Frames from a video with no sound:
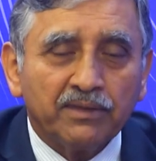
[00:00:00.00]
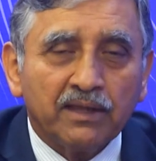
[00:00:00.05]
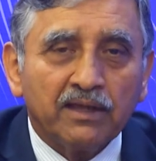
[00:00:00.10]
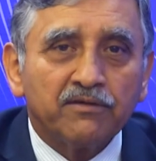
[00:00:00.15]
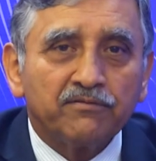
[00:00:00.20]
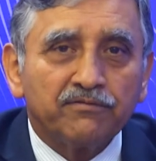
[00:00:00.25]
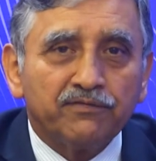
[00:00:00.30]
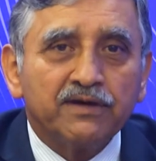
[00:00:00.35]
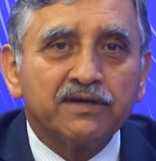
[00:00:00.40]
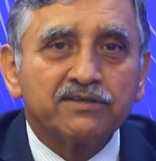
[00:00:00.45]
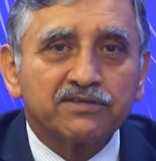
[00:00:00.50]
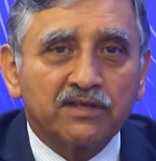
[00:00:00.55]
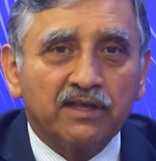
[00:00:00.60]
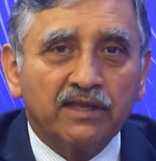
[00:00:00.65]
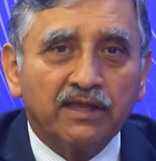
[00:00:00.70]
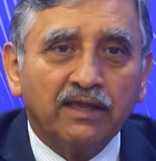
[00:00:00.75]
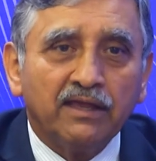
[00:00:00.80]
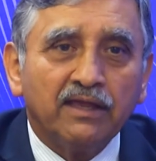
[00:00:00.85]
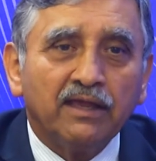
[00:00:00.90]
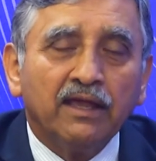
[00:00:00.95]

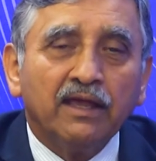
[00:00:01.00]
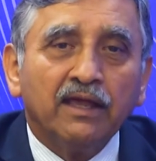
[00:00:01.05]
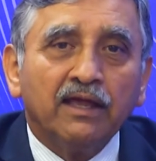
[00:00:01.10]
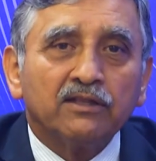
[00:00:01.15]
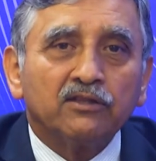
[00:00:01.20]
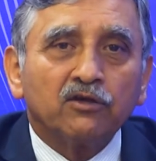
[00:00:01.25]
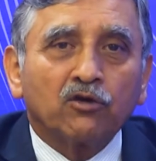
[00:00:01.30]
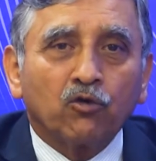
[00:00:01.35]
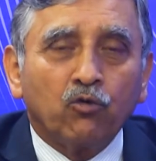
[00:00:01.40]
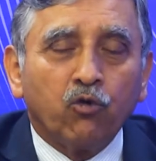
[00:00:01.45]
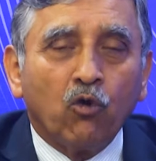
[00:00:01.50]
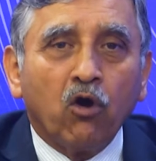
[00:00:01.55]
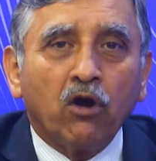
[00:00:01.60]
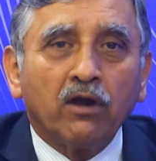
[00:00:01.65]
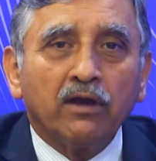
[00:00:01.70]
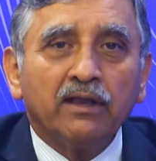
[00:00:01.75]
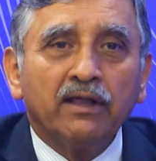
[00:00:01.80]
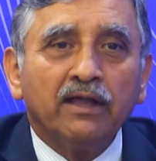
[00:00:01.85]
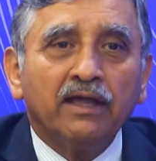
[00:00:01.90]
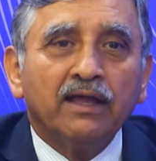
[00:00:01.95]
Firstly, the
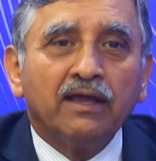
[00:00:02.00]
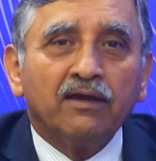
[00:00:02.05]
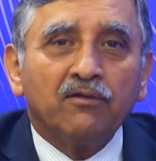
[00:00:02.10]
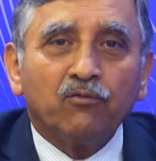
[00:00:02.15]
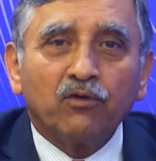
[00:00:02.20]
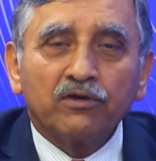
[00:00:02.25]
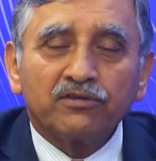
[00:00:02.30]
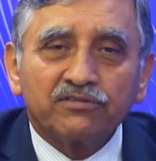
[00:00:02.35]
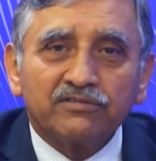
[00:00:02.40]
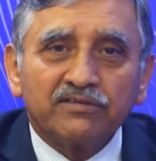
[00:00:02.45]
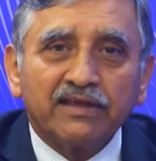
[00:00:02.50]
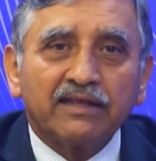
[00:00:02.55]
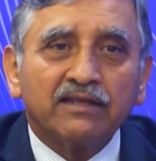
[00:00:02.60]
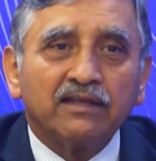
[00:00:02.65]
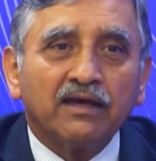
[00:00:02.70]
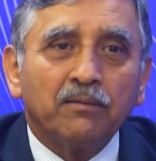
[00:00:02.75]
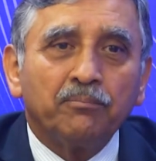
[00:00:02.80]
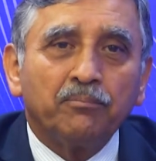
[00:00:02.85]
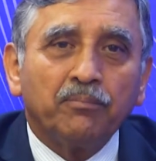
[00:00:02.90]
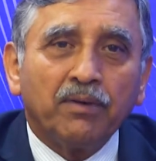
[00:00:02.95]
Quad was set
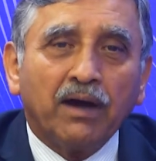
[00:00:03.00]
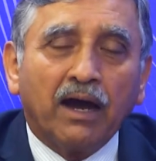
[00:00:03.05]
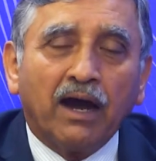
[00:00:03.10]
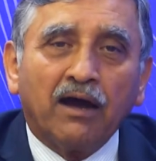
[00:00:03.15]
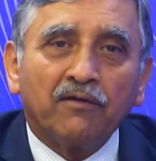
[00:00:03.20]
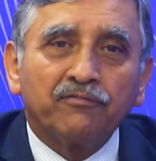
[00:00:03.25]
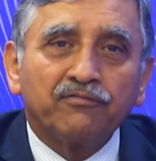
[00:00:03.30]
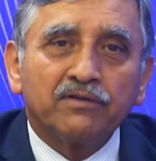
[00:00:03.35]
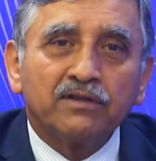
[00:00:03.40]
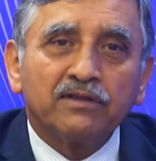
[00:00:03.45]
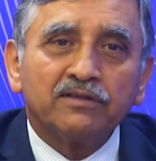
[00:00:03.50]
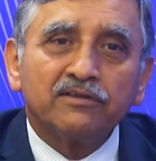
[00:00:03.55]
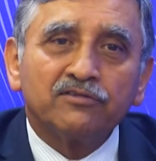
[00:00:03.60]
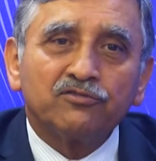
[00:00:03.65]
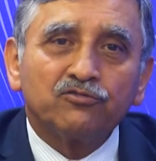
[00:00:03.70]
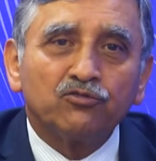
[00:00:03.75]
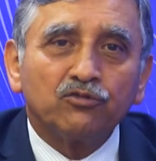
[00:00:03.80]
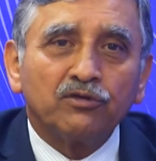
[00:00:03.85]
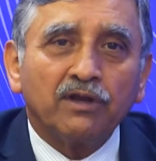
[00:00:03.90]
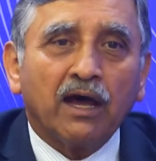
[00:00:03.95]
up after the
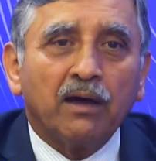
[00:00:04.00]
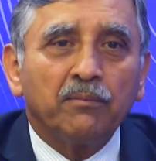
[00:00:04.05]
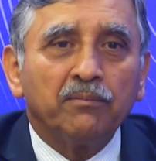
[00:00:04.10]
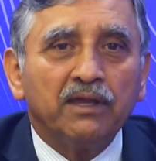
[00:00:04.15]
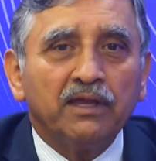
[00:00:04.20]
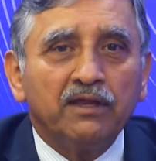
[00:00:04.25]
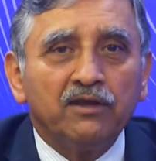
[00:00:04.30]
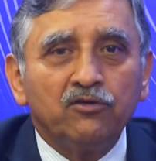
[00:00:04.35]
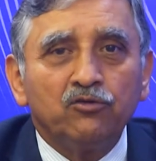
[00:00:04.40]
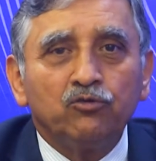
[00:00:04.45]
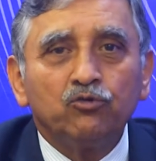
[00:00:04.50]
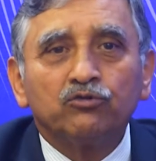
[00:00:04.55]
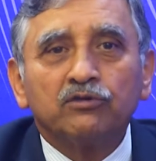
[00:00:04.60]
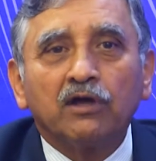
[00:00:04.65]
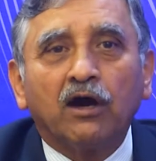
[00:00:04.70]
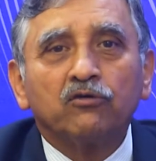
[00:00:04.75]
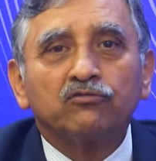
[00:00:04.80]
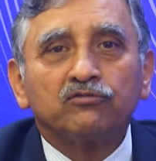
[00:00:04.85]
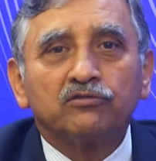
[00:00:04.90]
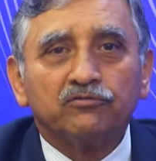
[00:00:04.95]
tsunami in
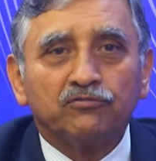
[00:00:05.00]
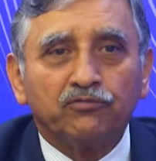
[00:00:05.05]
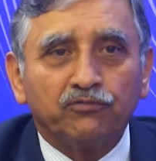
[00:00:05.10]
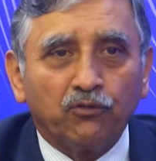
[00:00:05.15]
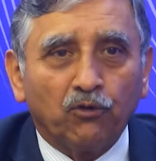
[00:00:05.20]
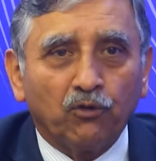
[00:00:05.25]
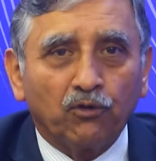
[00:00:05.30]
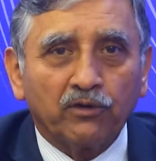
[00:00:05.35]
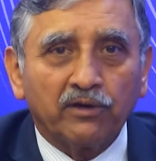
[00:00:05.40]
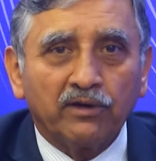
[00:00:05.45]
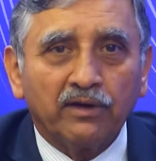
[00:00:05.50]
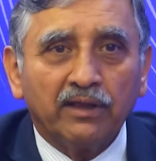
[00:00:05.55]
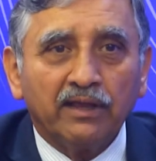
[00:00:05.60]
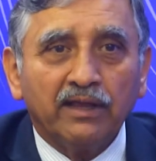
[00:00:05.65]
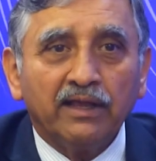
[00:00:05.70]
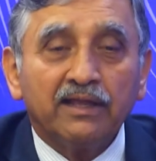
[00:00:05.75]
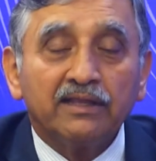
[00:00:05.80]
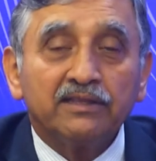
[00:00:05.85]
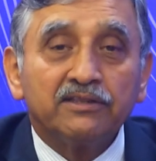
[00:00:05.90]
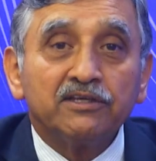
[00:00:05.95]
2004.
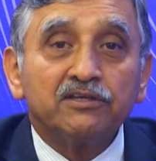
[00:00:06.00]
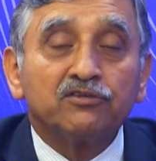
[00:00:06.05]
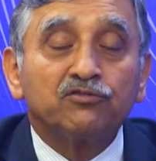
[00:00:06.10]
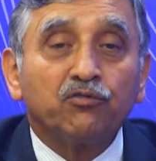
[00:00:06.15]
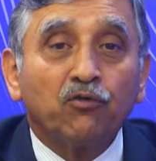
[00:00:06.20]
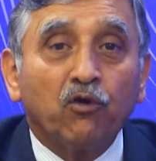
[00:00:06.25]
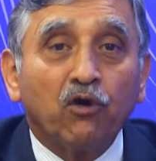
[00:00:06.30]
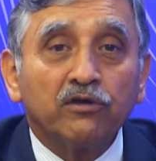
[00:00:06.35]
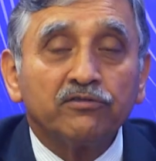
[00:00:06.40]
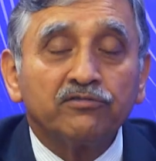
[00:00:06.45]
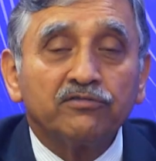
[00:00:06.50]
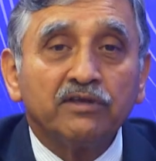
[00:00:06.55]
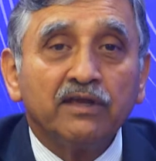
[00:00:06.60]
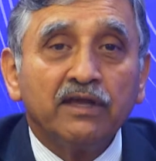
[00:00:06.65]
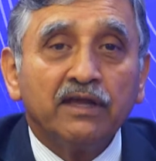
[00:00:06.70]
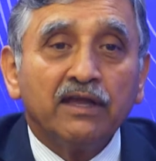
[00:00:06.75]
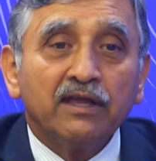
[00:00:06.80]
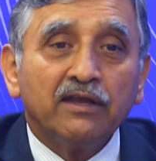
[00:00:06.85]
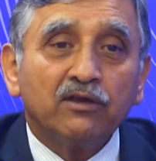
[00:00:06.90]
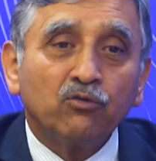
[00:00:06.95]
This was
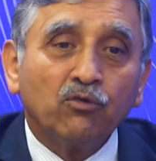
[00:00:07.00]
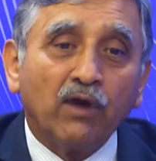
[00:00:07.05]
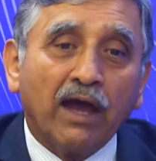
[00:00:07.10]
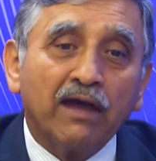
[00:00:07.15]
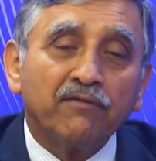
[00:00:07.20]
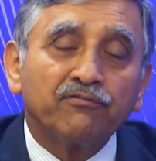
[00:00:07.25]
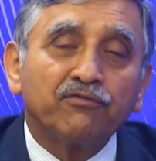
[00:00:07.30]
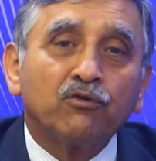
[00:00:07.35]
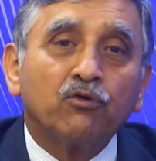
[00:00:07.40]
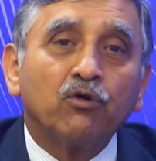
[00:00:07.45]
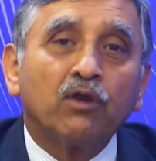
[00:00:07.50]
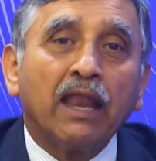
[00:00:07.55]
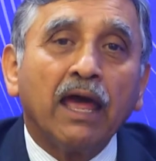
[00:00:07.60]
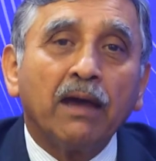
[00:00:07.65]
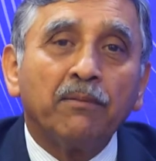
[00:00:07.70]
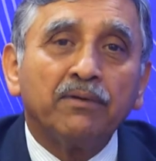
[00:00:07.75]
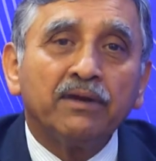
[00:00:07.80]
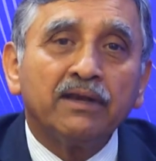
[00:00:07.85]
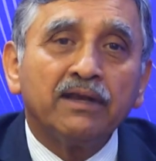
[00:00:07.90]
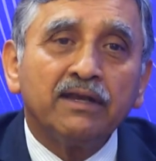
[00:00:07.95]
to have
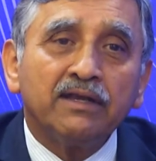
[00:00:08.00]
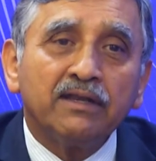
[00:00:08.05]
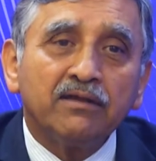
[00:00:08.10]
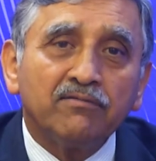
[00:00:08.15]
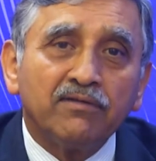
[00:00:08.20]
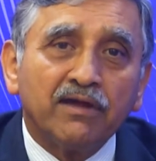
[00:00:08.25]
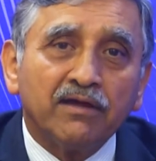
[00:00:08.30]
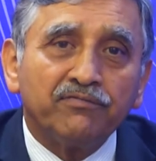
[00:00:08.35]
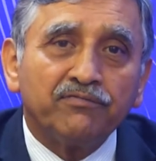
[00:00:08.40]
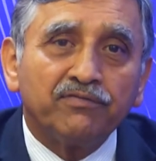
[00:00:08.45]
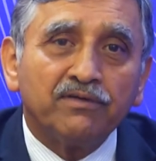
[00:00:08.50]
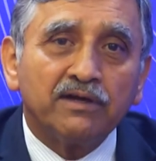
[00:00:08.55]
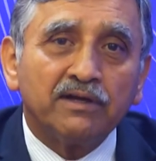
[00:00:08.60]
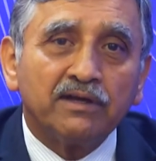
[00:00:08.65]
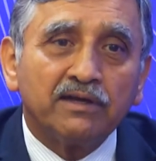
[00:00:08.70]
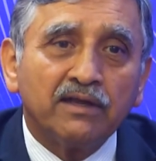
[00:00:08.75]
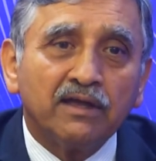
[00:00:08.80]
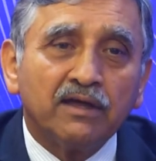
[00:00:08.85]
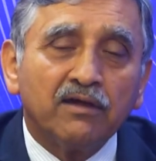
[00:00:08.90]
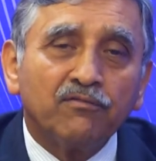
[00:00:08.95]
collaborative effort
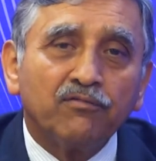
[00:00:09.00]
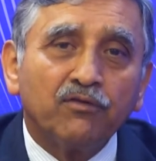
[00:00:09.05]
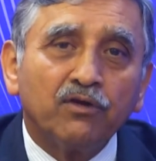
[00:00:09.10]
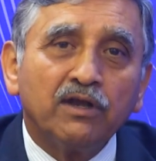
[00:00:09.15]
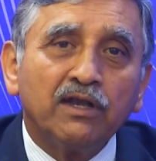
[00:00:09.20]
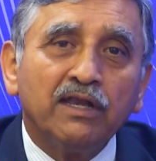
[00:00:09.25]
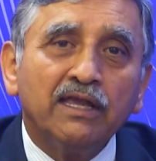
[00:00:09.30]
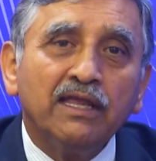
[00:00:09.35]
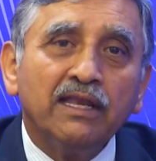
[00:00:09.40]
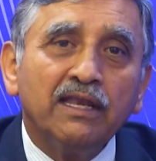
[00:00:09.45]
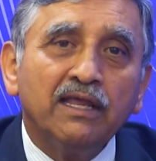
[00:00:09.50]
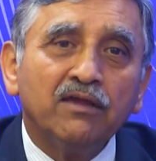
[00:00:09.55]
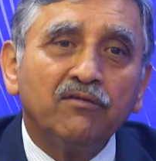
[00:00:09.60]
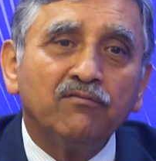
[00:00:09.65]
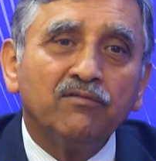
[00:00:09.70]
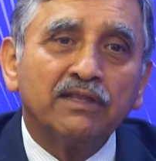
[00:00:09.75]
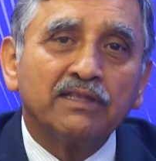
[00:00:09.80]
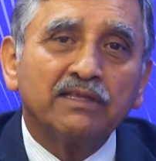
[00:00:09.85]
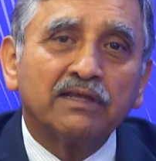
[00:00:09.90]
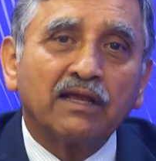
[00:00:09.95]
for dealing
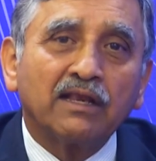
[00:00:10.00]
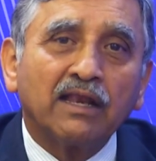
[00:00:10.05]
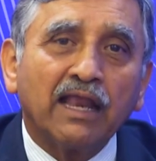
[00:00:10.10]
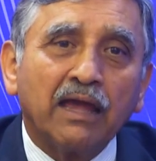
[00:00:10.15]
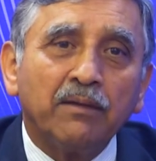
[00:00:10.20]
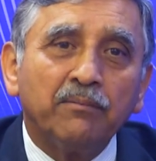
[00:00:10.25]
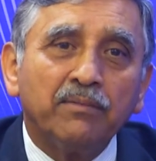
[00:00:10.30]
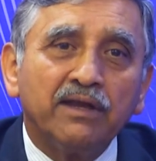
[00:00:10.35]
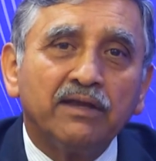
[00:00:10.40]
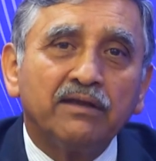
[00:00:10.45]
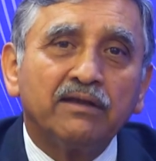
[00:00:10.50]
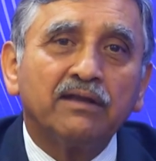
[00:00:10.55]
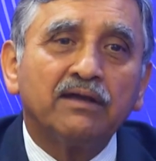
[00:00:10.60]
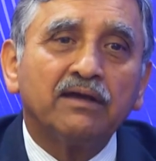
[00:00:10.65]
with climate